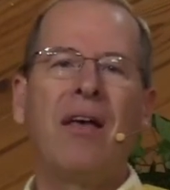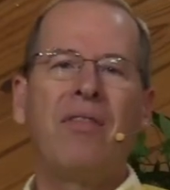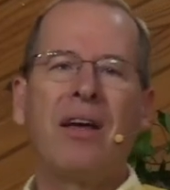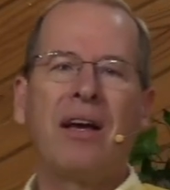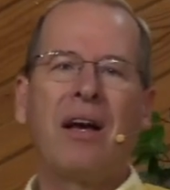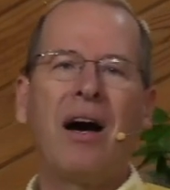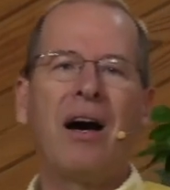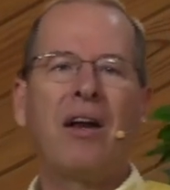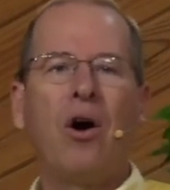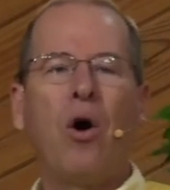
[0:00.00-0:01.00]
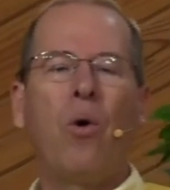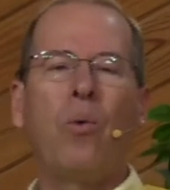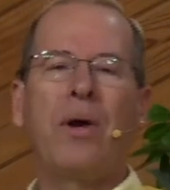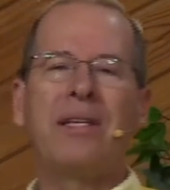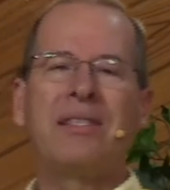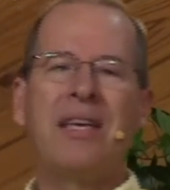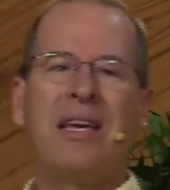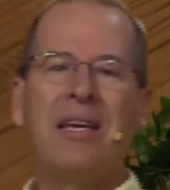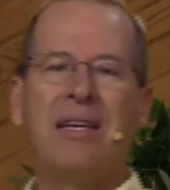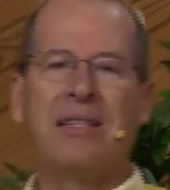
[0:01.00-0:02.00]
that God always
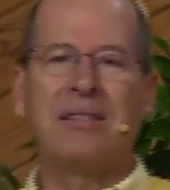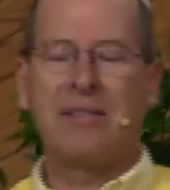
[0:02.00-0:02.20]
is.